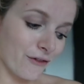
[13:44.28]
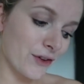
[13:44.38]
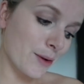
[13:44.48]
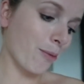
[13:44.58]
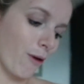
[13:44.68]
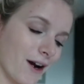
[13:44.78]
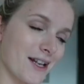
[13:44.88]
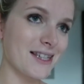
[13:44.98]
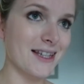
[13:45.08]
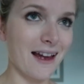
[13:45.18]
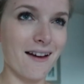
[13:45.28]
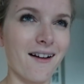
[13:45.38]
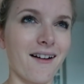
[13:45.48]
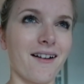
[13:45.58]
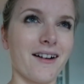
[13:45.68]
for the price that they
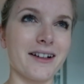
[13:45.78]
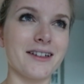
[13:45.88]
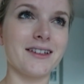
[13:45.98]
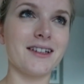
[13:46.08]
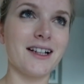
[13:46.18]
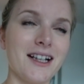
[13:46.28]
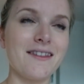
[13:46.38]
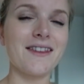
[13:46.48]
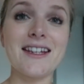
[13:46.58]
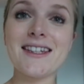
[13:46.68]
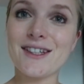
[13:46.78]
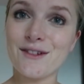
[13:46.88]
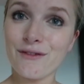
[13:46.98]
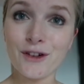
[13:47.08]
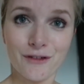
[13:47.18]
are, they
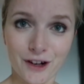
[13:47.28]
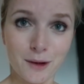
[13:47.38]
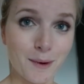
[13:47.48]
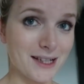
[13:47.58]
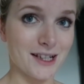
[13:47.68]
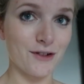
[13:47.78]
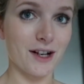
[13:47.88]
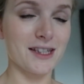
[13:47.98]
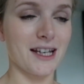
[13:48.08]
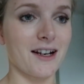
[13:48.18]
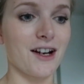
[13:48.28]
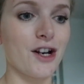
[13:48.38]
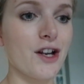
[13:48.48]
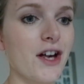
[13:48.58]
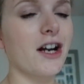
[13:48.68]
didn't feel very wedding dressy and I
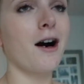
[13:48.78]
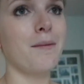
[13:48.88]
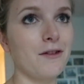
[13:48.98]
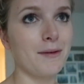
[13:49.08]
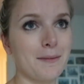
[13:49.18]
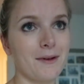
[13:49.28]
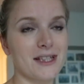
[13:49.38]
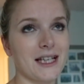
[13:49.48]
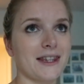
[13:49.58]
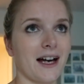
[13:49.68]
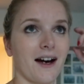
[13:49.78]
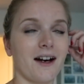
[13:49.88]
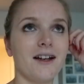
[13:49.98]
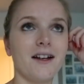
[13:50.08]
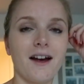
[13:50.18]
know that a couple of people have said
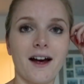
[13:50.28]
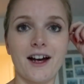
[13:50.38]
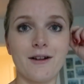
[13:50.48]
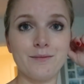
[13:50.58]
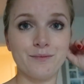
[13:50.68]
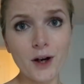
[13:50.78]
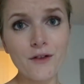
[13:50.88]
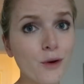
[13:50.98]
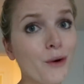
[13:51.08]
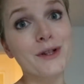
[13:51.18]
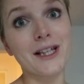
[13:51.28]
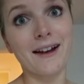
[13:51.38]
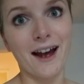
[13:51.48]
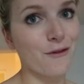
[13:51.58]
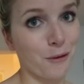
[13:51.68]
that um, but of course
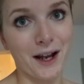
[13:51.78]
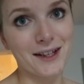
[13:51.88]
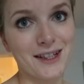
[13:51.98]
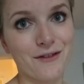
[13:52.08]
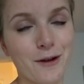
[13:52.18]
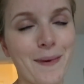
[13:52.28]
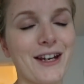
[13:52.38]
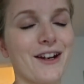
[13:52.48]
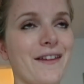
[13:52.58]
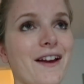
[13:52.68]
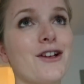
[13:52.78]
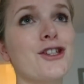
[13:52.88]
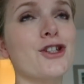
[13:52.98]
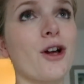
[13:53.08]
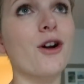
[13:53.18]
like everyone has a different opinion and they are
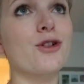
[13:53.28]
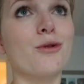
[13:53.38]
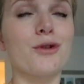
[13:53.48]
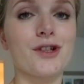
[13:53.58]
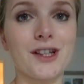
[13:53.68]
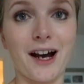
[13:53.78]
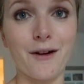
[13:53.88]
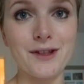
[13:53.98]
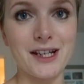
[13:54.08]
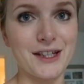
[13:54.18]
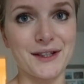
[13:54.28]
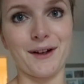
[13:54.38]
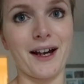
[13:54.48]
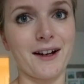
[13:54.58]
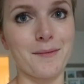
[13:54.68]
such gorgeous gowns and it's
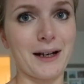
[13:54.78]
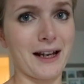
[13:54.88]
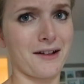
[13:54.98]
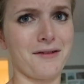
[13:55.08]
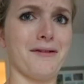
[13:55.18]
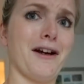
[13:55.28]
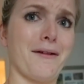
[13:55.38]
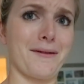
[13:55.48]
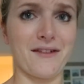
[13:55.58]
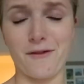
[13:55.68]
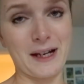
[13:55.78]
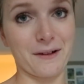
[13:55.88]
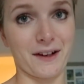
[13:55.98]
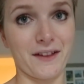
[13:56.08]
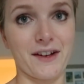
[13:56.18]
not like I'd be like oh no I would never
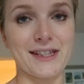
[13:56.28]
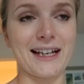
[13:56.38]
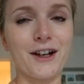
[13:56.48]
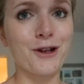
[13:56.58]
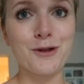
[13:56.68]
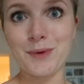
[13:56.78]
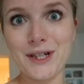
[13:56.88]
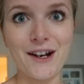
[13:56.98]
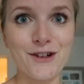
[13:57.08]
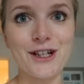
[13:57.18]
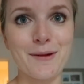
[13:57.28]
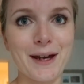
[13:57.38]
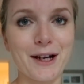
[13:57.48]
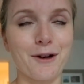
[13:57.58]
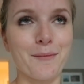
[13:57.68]
pick one of those like I could potentially
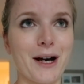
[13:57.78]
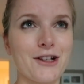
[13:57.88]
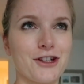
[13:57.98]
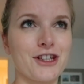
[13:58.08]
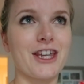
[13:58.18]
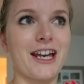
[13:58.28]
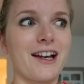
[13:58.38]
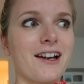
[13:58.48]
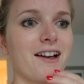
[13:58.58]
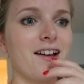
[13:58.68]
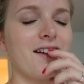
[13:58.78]
pick one but I just think